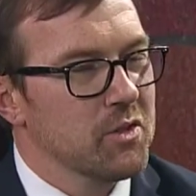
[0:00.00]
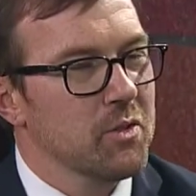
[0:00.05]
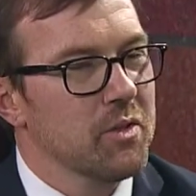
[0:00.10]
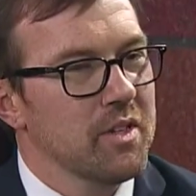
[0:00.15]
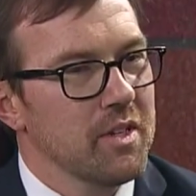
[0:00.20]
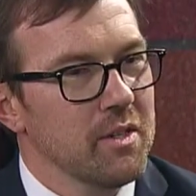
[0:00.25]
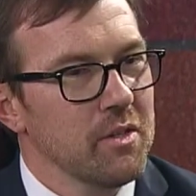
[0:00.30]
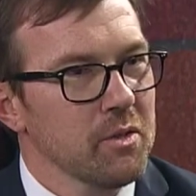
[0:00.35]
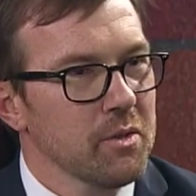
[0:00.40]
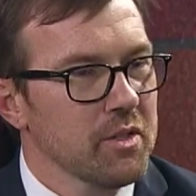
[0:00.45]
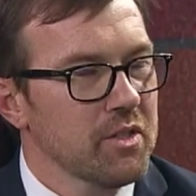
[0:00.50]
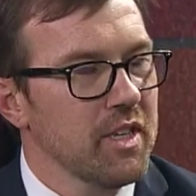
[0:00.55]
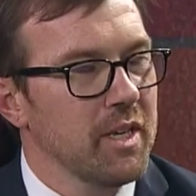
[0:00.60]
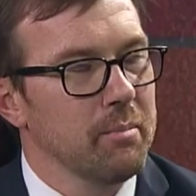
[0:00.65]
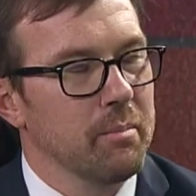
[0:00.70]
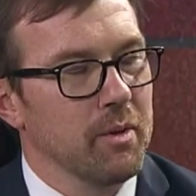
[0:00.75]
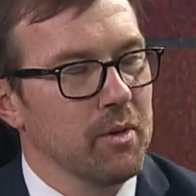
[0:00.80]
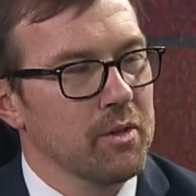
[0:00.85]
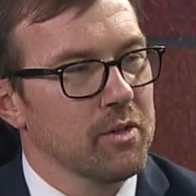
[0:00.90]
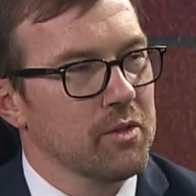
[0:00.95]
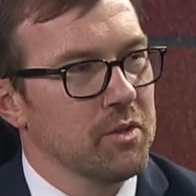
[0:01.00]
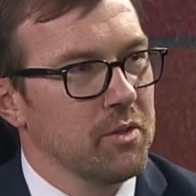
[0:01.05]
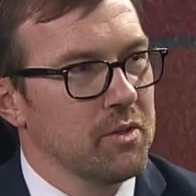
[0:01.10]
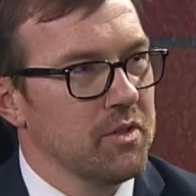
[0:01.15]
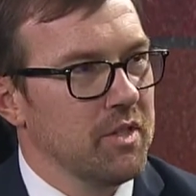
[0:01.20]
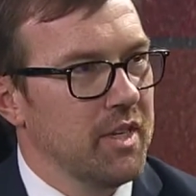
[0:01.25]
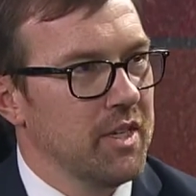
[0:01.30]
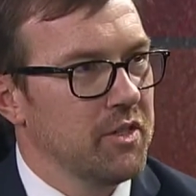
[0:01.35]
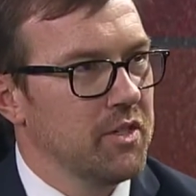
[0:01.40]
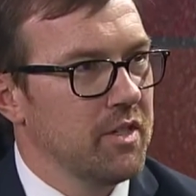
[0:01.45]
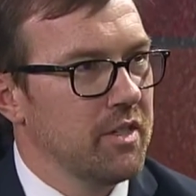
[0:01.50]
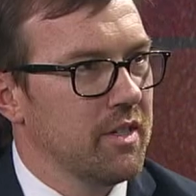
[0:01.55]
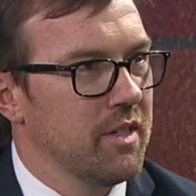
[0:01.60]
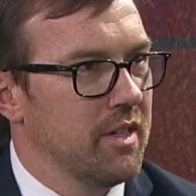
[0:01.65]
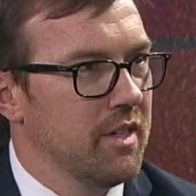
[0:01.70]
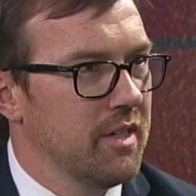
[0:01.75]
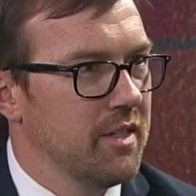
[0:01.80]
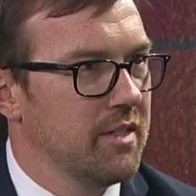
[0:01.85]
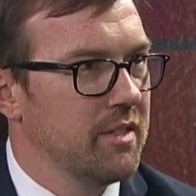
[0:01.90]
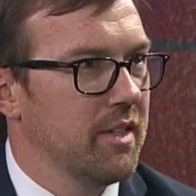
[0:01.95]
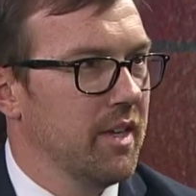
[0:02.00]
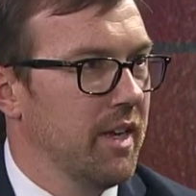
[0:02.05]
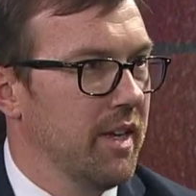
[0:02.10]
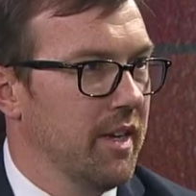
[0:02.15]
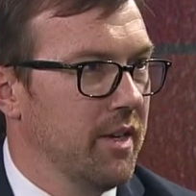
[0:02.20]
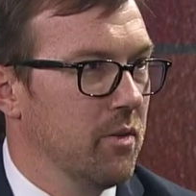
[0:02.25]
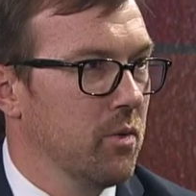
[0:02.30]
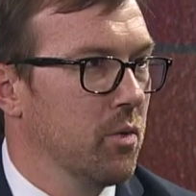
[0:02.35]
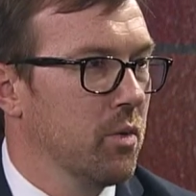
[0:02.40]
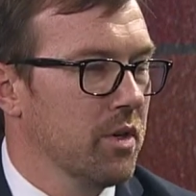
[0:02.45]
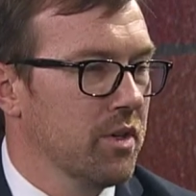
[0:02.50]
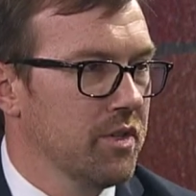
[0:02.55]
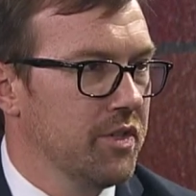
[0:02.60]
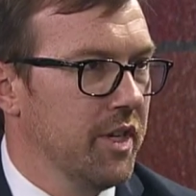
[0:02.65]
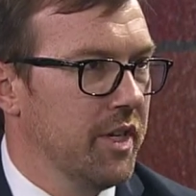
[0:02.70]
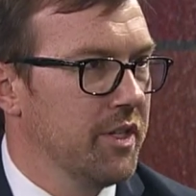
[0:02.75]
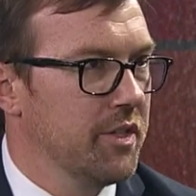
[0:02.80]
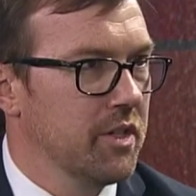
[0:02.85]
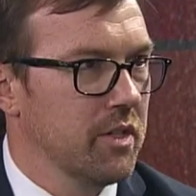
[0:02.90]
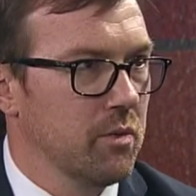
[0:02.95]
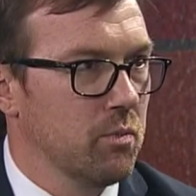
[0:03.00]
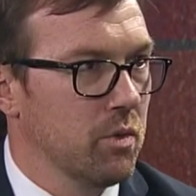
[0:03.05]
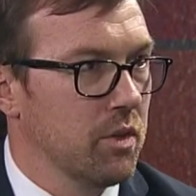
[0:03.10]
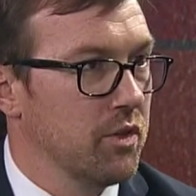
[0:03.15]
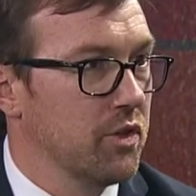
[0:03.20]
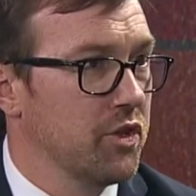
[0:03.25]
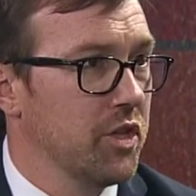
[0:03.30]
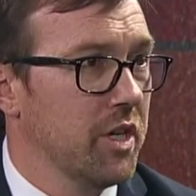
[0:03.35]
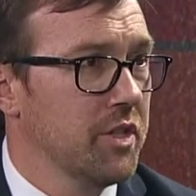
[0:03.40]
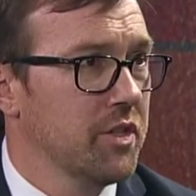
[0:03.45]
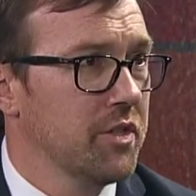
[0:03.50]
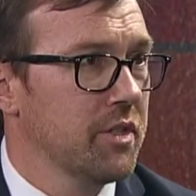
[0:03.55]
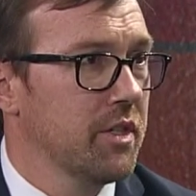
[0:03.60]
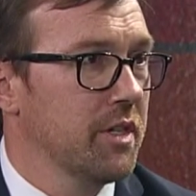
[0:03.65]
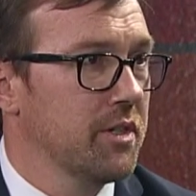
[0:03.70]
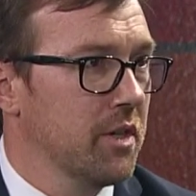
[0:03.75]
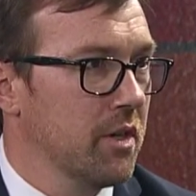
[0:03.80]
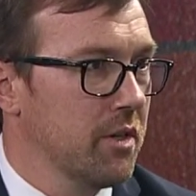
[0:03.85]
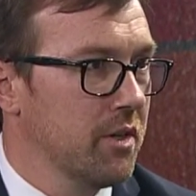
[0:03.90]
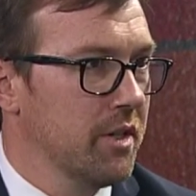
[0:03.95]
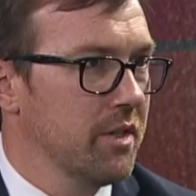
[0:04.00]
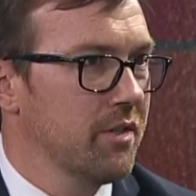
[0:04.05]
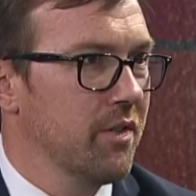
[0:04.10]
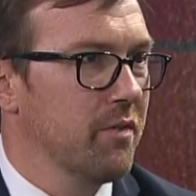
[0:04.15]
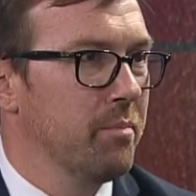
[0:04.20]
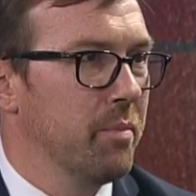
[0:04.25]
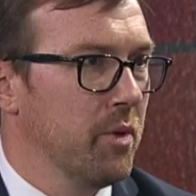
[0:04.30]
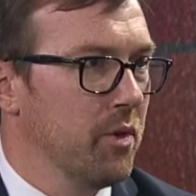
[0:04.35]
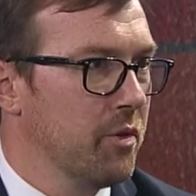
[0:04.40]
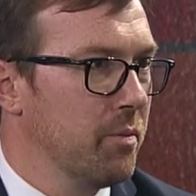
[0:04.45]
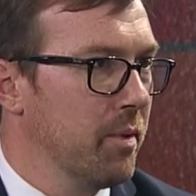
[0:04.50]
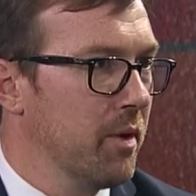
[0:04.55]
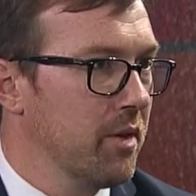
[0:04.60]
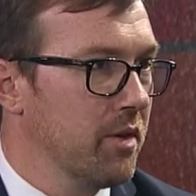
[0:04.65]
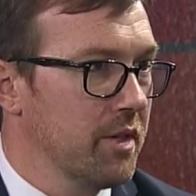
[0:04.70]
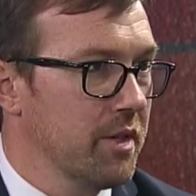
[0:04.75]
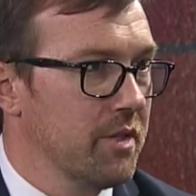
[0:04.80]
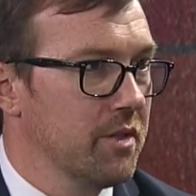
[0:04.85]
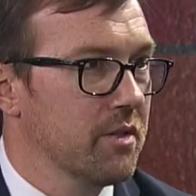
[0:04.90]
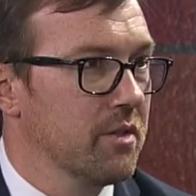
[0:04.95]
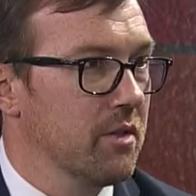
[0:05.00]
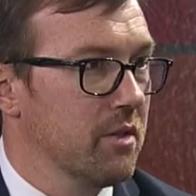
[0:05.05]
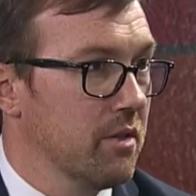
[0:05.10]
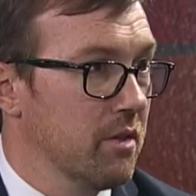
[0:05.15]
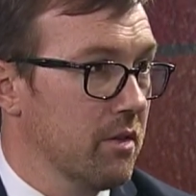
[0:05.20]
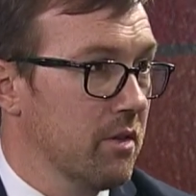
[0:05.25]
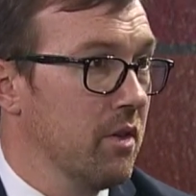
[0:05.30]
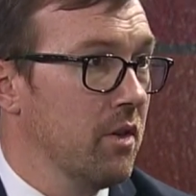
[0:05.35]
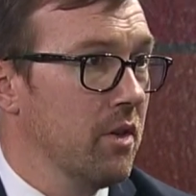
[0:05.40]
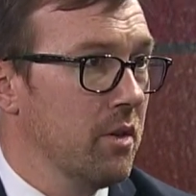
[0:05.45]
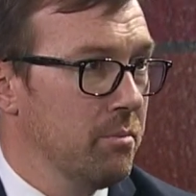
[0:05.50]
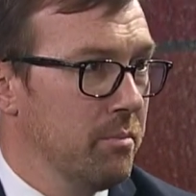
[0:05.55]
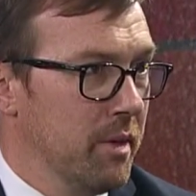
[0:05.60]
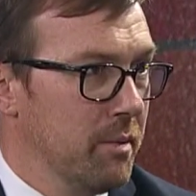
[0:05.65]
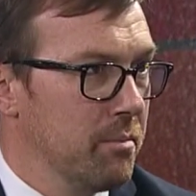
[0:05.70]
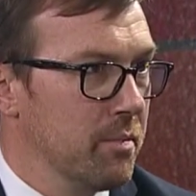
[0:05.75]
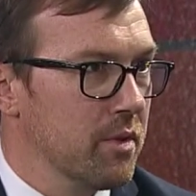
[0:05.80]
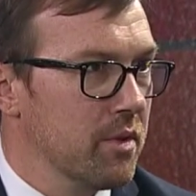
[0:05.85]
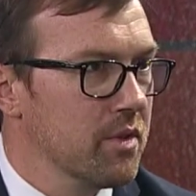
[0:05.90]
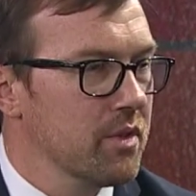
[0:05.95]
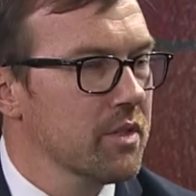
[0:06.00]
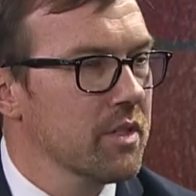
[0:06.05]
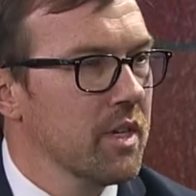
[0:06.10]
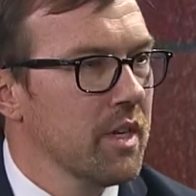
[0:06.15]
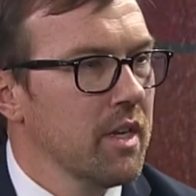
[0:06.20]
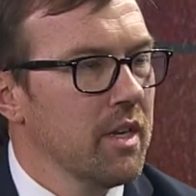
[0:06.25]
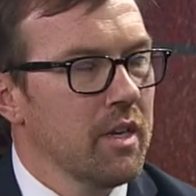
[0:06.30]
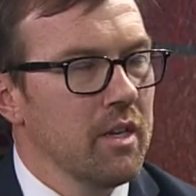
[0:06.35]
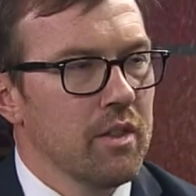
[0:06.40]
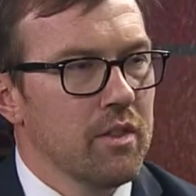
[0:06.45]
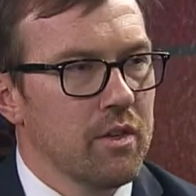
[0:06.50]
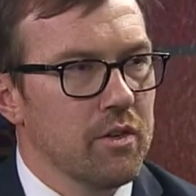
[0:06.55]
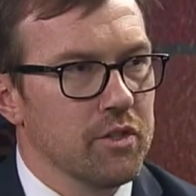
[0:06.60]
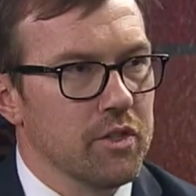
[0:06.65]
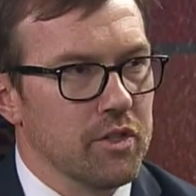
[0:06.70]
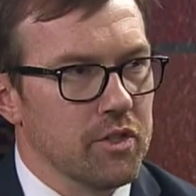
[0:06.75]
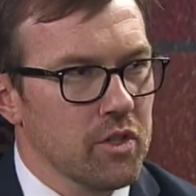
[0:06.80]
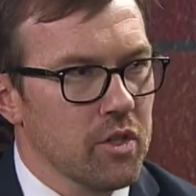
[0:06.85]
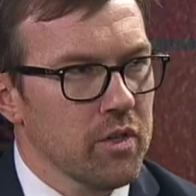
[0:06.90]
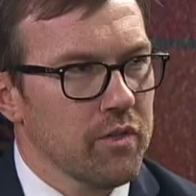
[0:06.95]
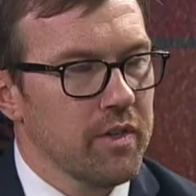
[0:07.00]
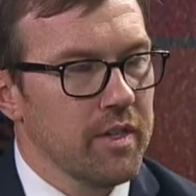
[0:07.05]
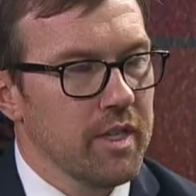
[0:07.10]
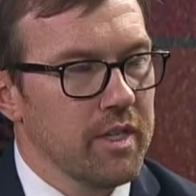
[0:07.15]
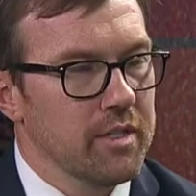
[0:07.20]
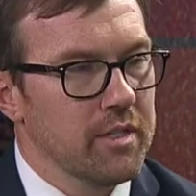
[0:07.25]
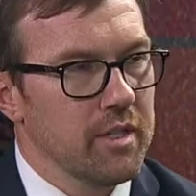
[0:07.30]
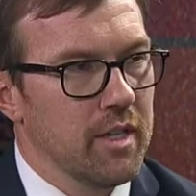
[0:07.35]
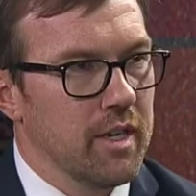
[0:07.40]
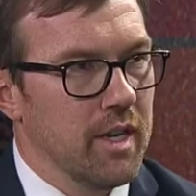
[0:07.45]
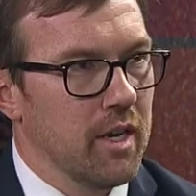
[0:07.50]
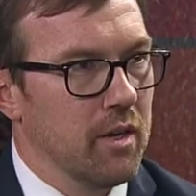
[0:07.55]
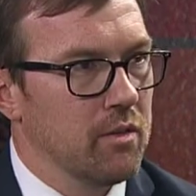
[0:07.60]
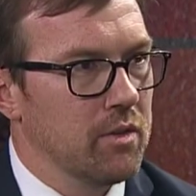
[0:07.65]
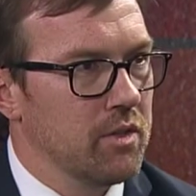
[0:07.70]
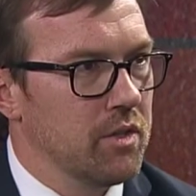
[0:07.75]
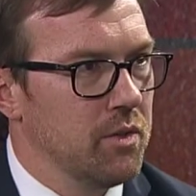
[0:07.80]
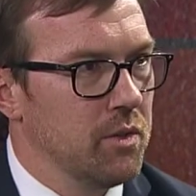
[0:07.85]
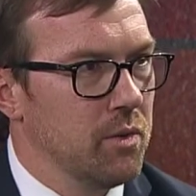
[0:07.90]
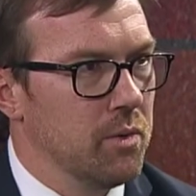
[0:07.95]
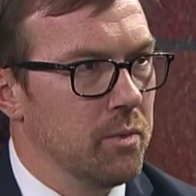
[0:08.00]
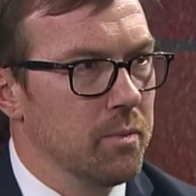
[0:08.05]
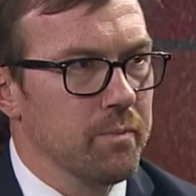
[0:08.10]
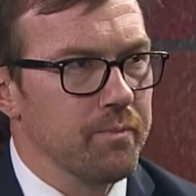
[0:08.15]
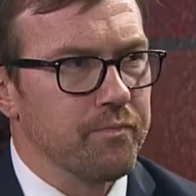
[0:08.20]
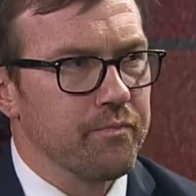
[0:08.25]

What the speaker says: So the Illinois State Bar Association is a organization where judges and attorneys of both parties are all members. There's a survey that's sent out to